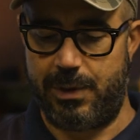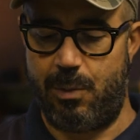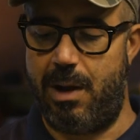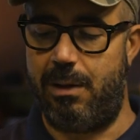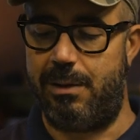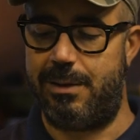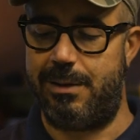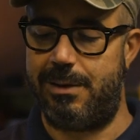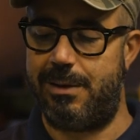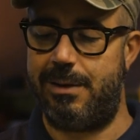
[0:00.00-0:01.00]
Well,
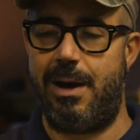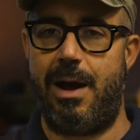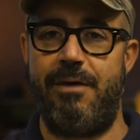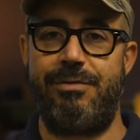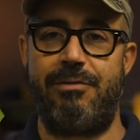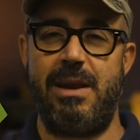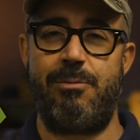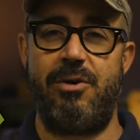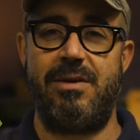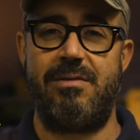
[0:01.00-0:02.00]
I've 3D
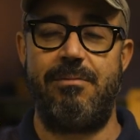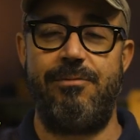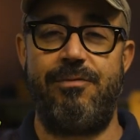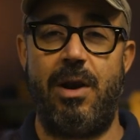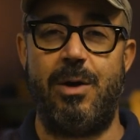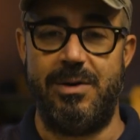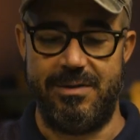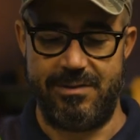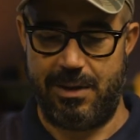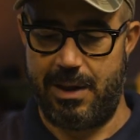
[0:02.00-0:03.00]
printed some
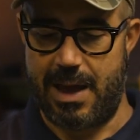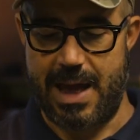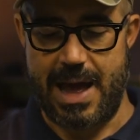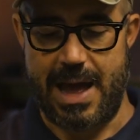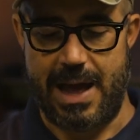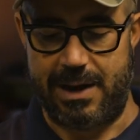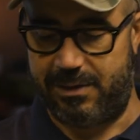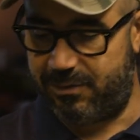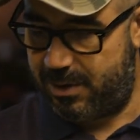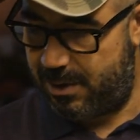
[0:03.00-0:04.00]
followers and